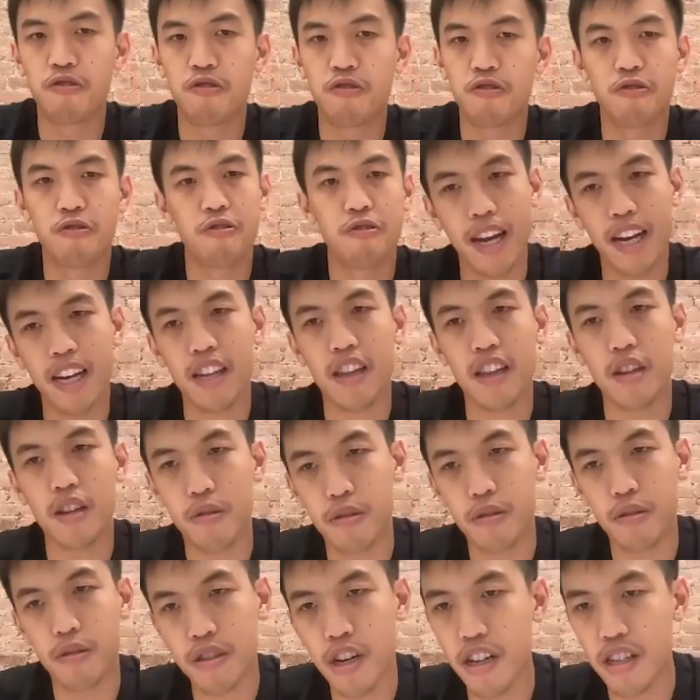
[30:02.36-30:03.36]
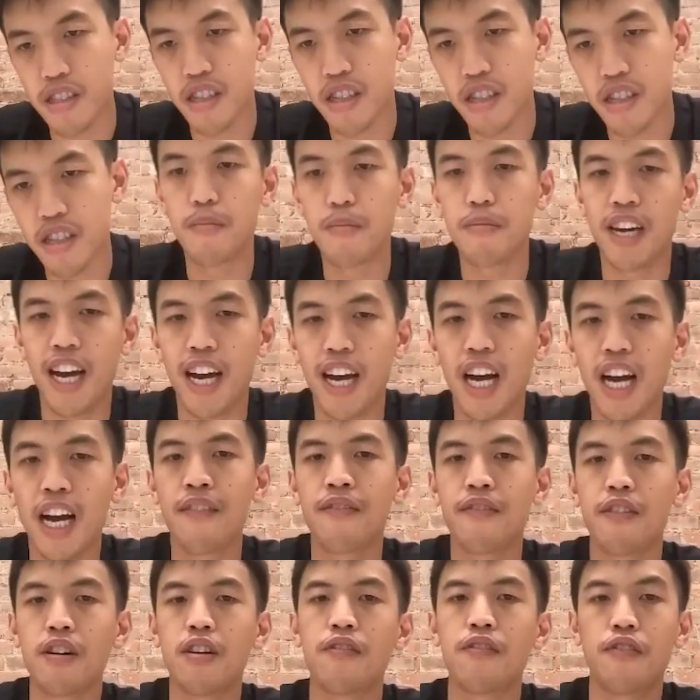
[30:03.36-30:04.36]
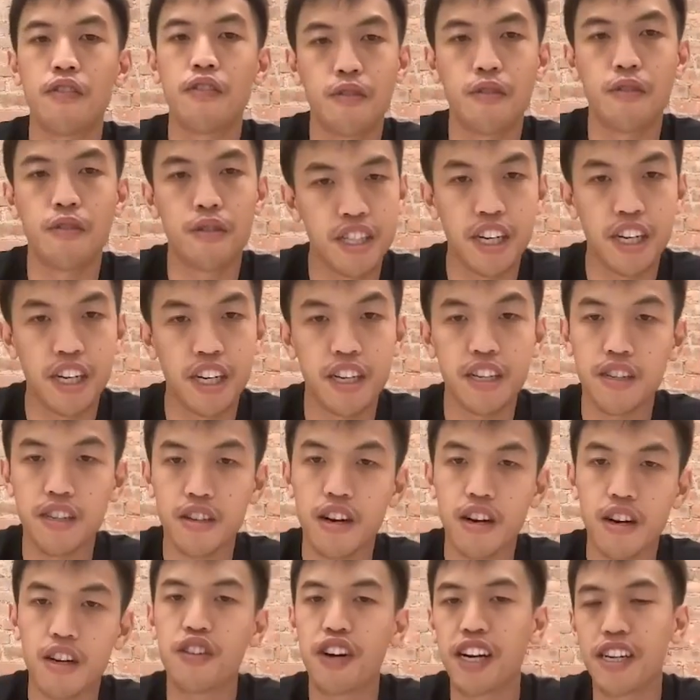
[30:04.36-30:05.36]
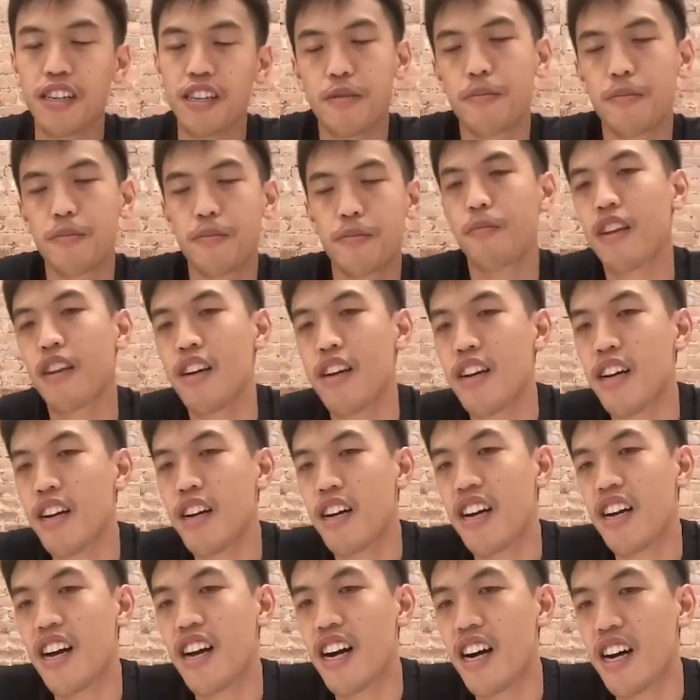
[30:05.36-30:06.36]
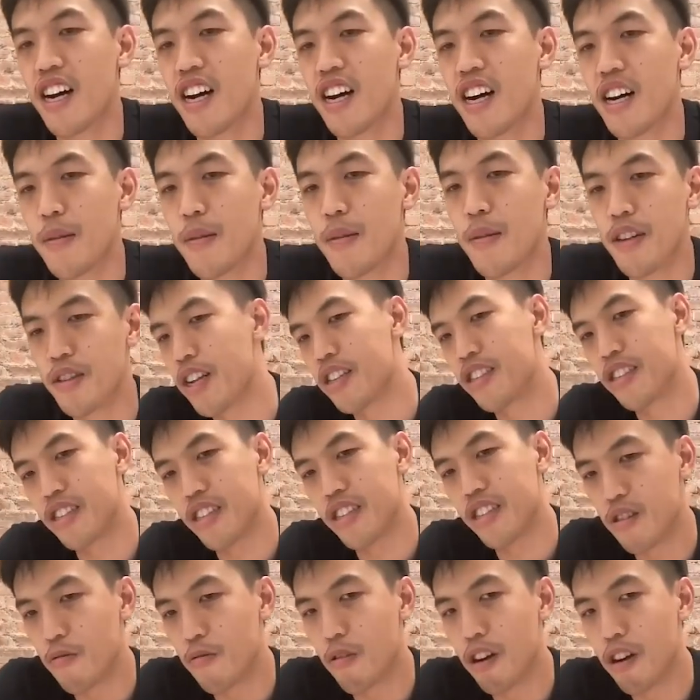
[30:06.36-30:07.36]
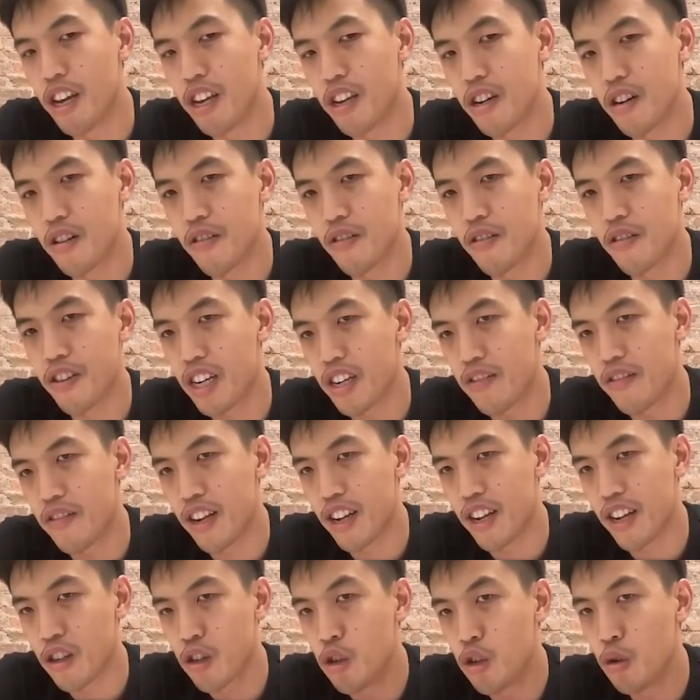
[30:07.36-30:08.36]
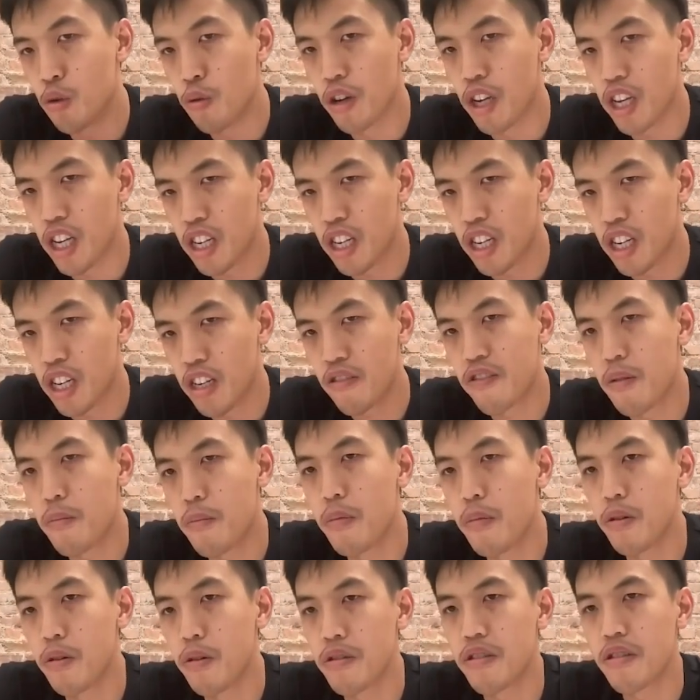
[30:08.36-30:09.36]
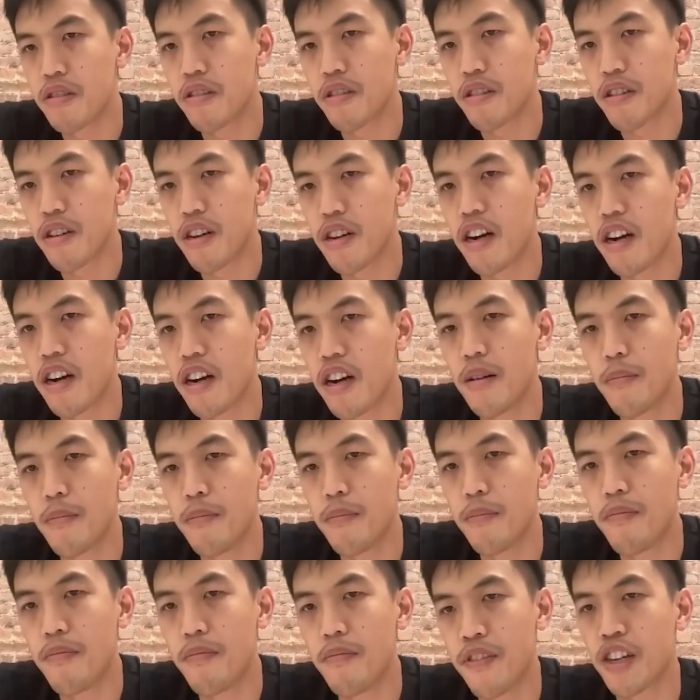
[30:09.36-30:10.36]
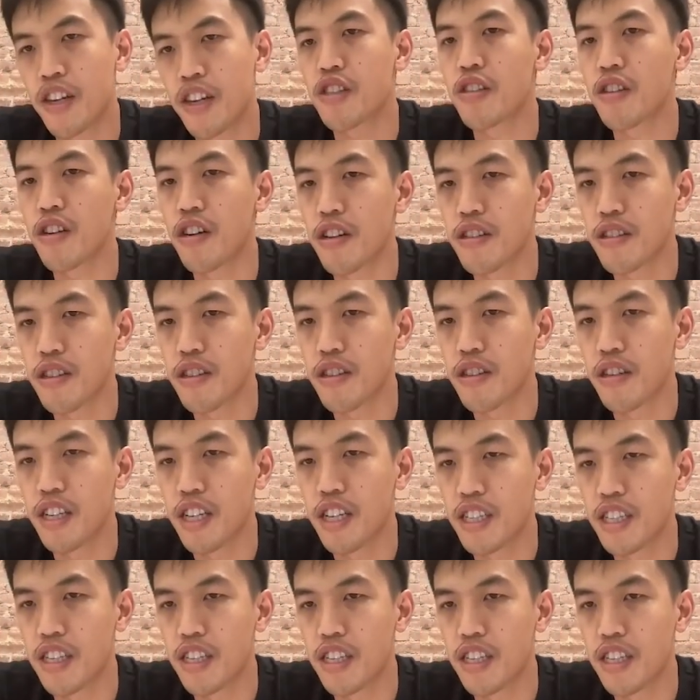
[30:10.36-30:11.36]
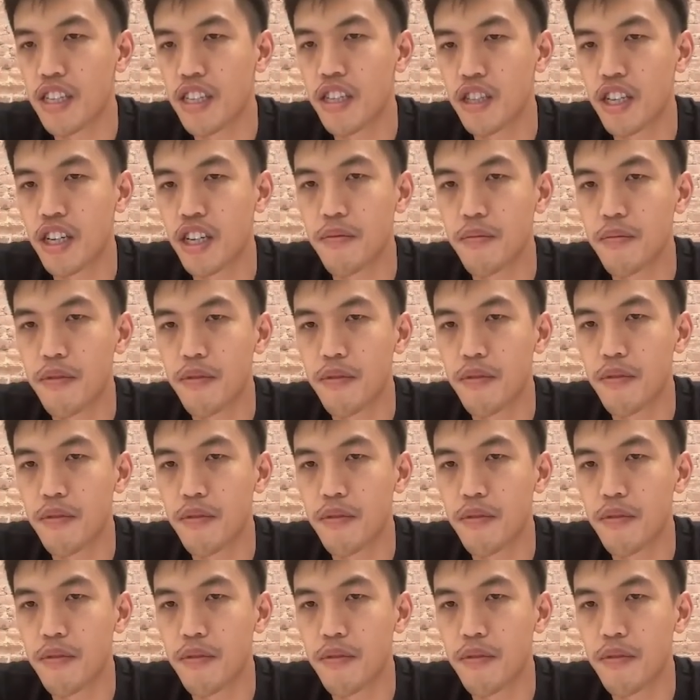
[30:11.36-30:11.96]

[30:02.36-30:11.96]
which will make those calls on behalf of your sender contract. And so that's another way of kind of like doing remote function calls on the destination chain.